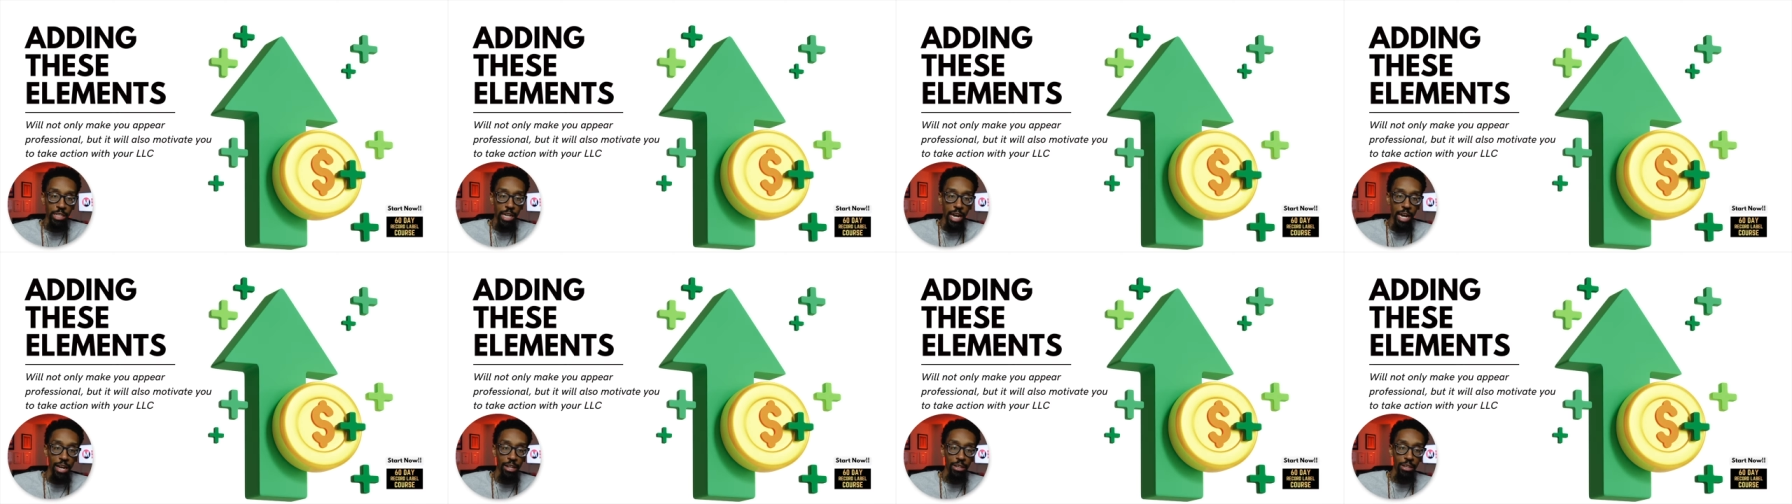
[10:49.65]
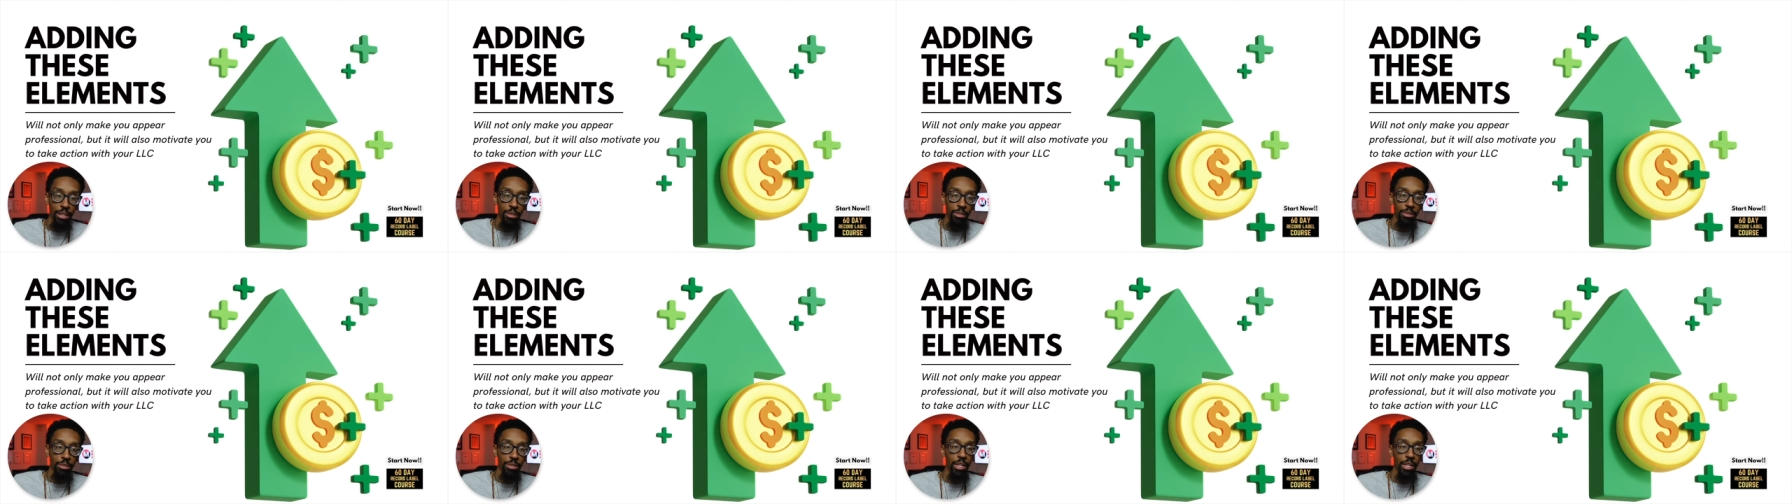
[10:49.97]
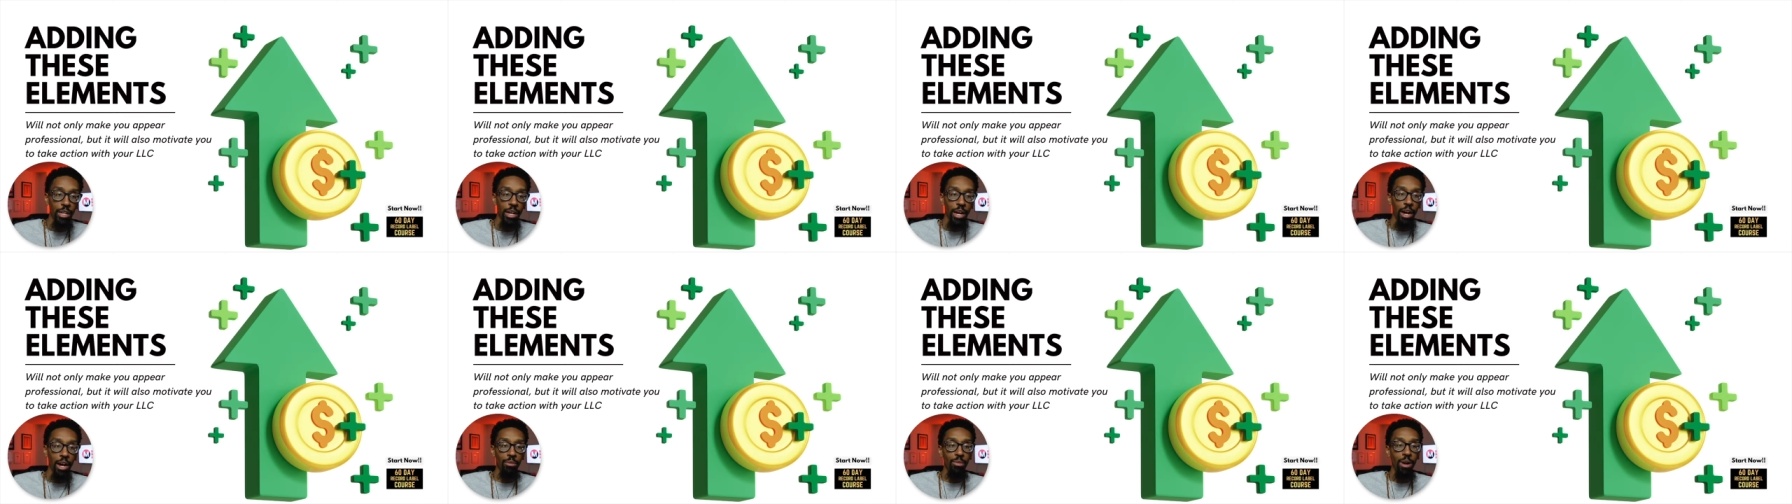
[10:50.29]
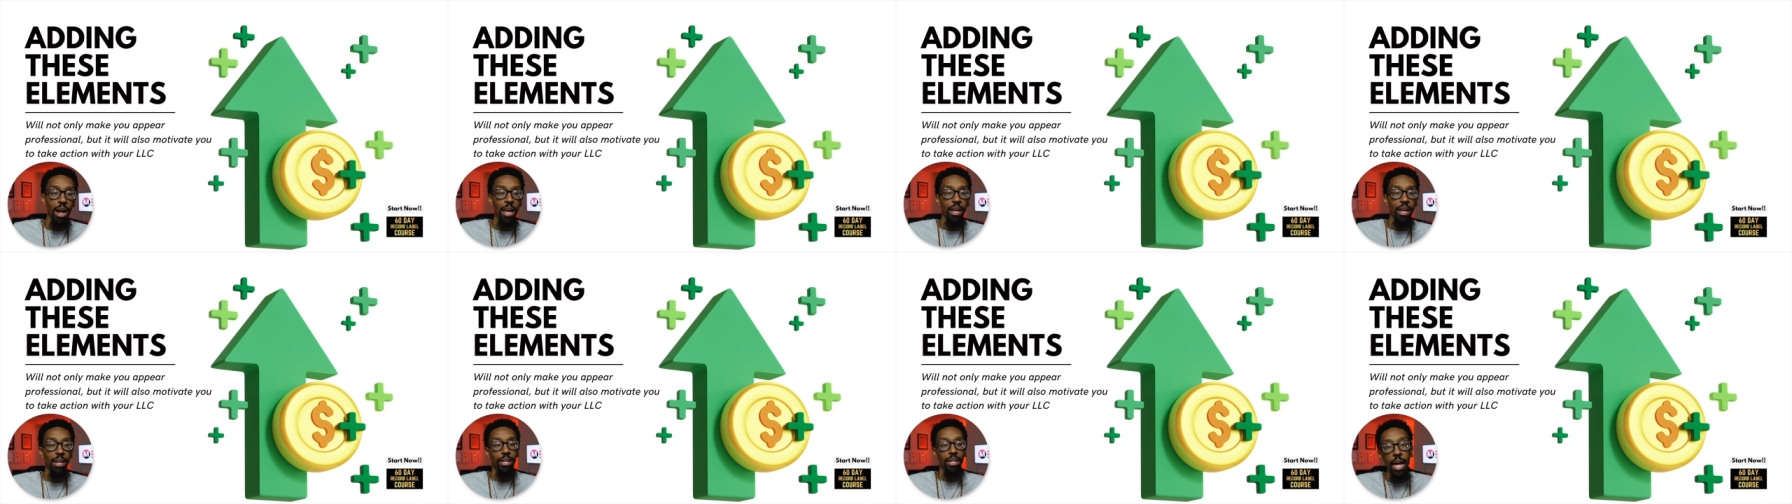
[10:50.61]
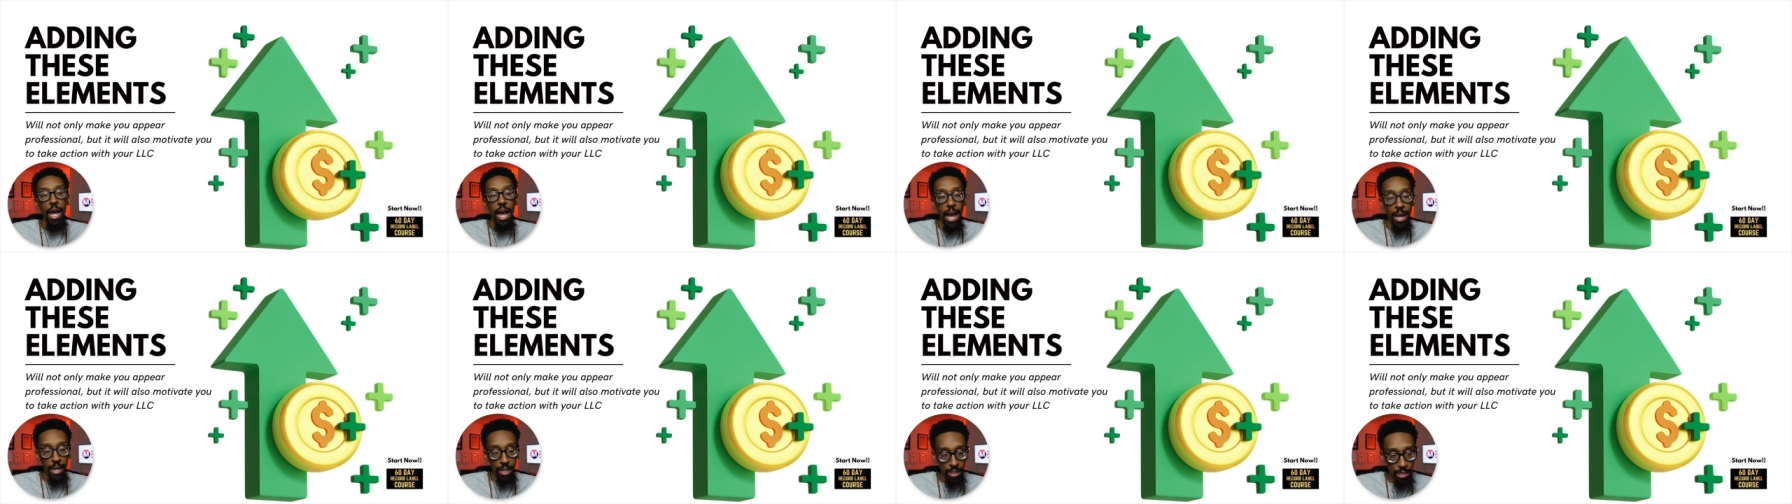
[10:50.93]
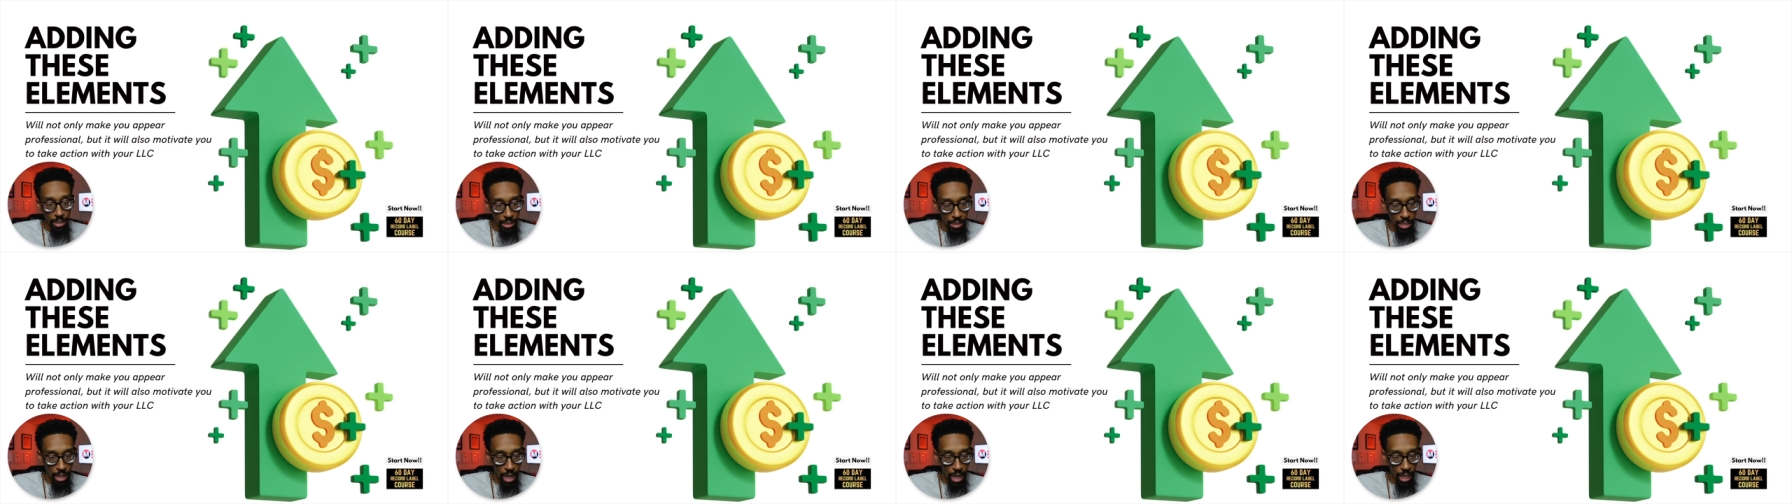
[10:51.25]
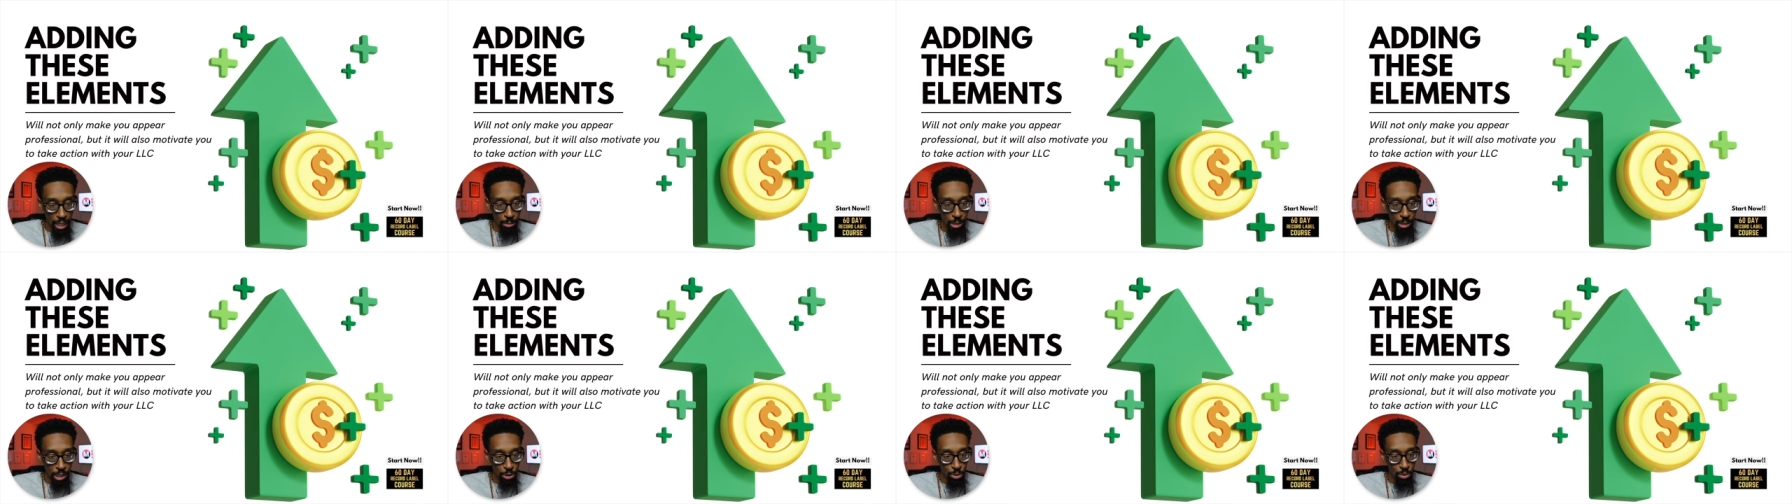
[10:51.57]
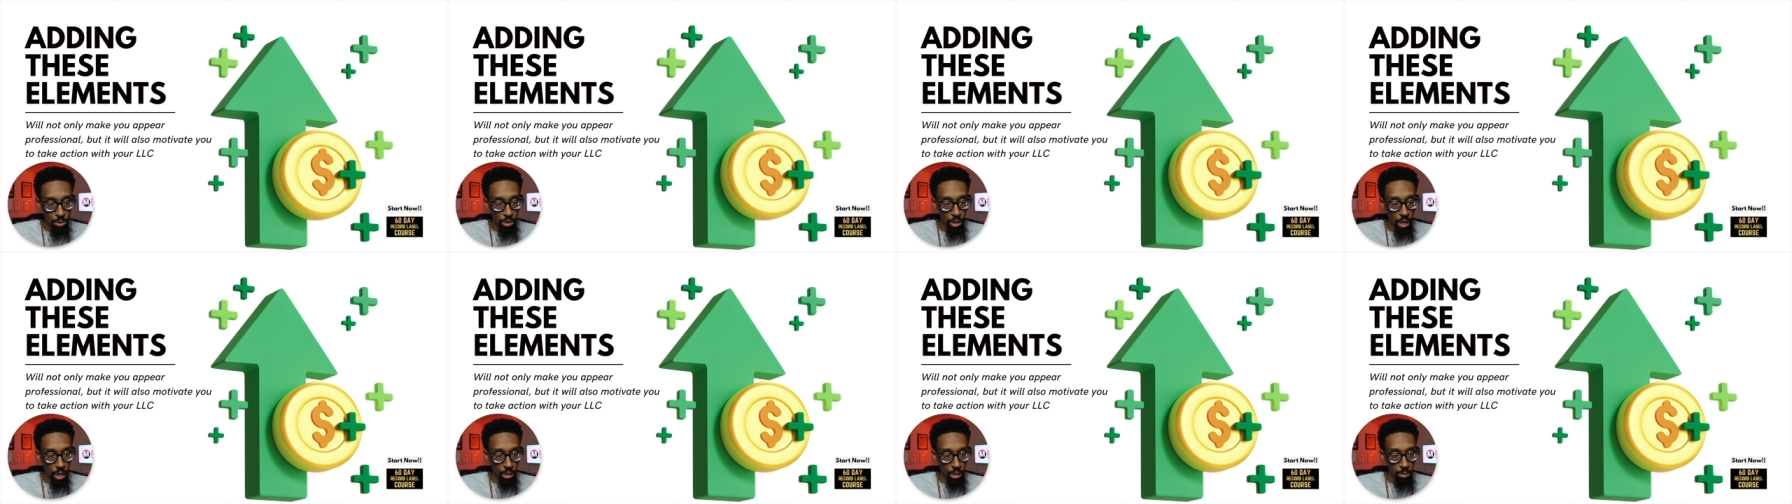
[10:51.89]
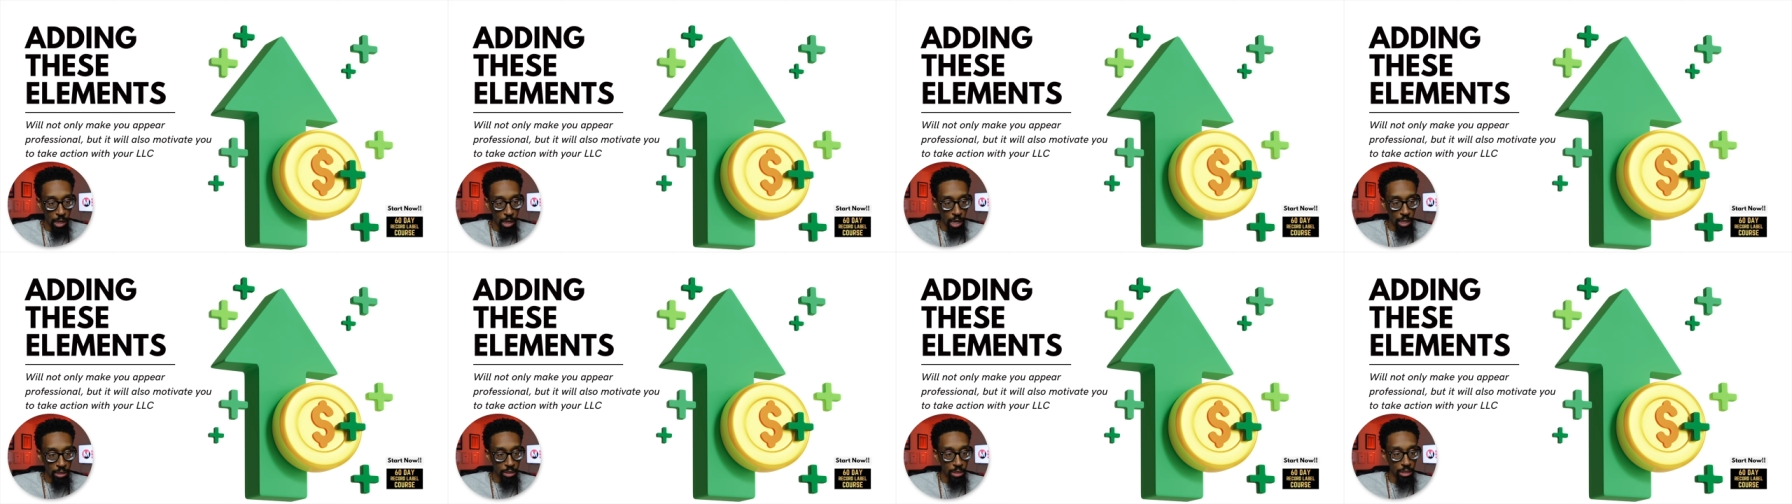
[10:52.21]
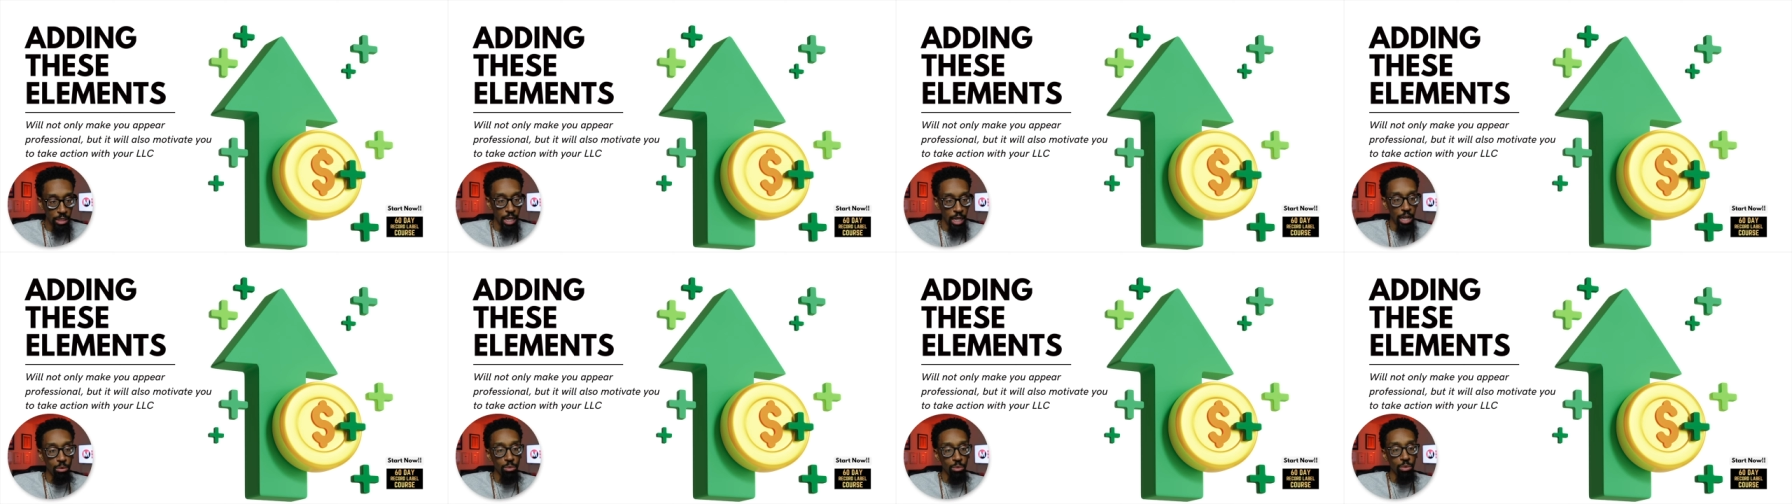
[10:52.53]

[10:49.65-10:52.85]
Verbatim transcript: download. All right. Adding these elements we talked about today